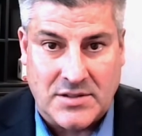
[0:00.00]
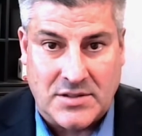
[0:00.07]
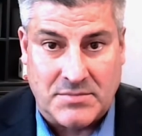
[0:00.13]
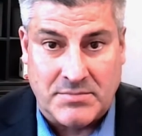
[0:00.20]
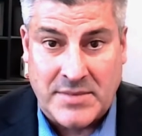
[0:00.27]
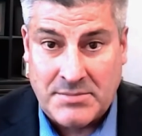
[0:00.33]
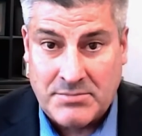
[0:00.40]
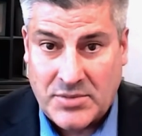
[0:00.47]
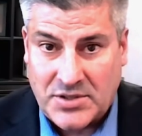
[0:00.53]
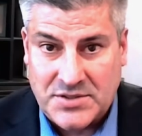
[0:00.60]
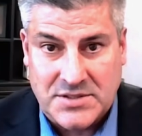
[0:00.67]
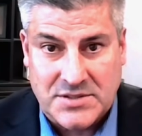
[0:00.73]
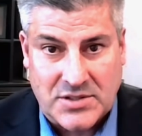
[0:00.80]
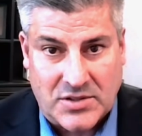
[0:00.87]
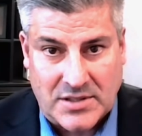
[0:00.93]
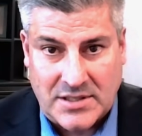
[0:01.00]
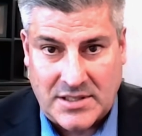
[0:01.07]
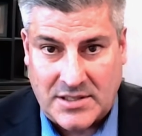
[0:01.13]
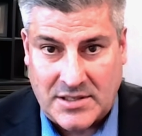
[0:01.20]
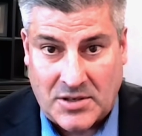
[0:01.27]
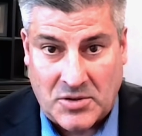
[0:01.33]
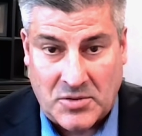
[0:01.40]
your members certainly
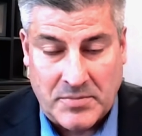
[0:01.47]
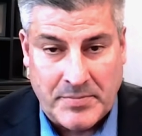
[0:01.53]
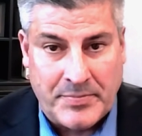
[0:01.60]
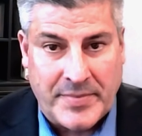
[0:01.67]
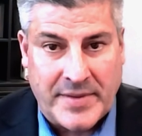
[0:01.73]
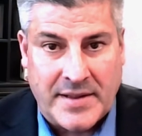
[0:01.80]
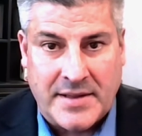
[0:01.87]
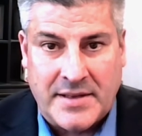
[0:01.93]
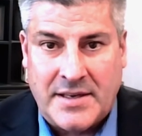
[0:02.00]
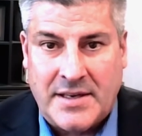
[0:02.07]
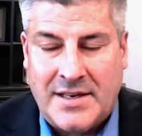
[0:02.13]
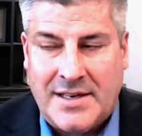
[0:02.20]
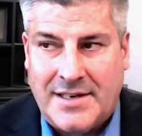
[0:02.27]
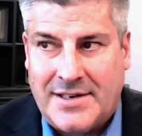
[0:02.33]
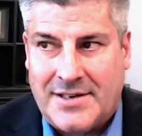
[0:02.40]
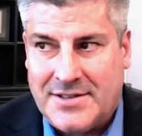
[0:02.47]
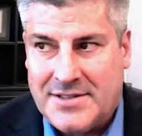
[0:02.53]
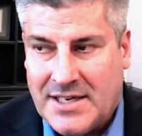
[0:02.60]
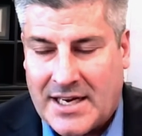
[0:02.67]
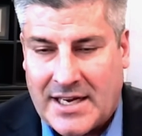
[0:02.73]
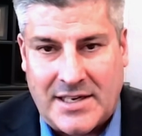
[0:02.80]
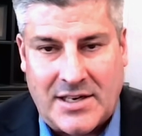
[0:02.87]
know, are
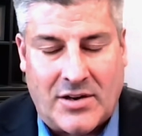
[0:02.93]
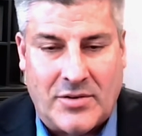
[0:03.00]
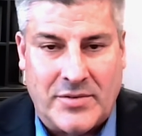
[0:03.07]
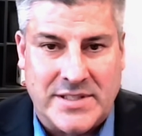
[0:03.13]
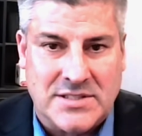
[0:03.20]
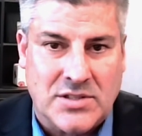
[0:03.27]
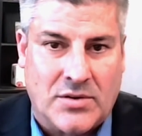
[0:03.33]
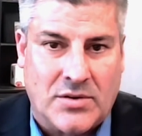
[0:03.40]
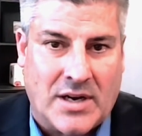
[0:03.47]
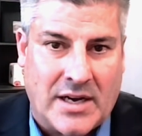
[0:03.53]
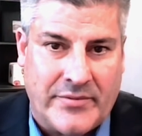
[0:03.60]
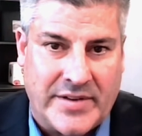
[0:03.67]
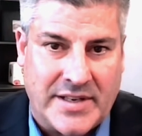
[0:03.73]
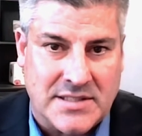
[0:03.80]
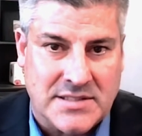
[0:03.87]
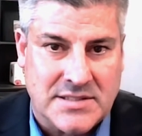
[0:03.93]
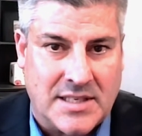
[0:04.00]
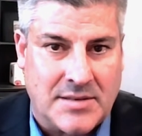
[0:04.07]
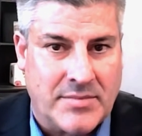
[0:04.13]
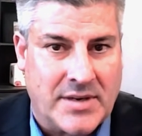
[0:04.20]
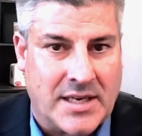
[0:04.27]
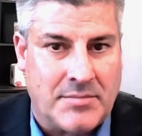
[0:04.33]
not always so obvious.
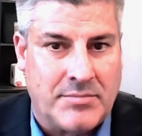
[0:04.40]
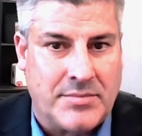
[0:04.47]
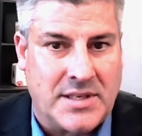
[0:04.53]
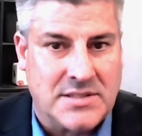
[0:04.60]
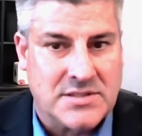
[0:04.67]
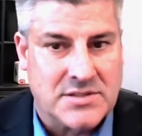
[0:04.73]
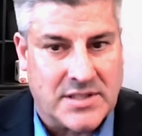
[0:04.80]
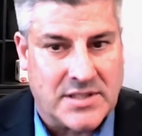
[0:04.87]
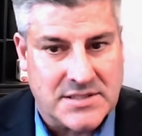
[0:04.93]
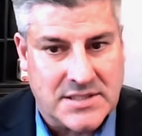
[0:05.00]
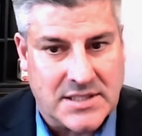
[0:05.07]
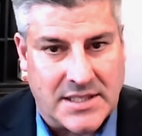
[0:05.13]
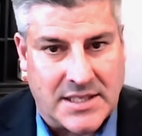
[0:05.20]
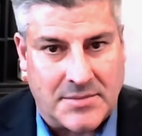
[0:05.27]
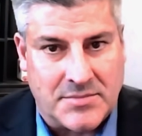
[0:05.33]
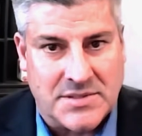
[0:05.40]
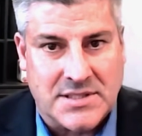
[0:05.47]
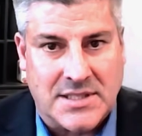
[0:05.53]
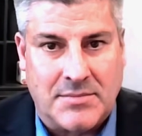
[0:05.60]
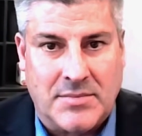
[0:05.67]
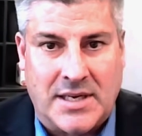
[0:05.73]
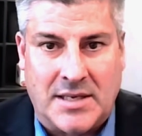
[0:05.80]
They might be stress claims.
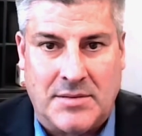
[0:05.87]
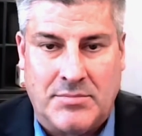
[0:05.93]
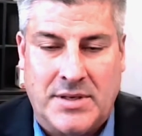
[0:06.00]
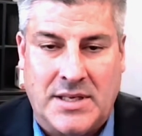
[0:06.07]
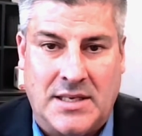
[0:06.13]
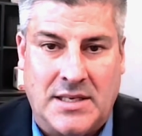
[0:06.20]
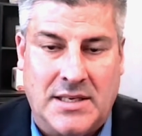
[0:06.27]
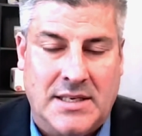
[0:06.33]
They might be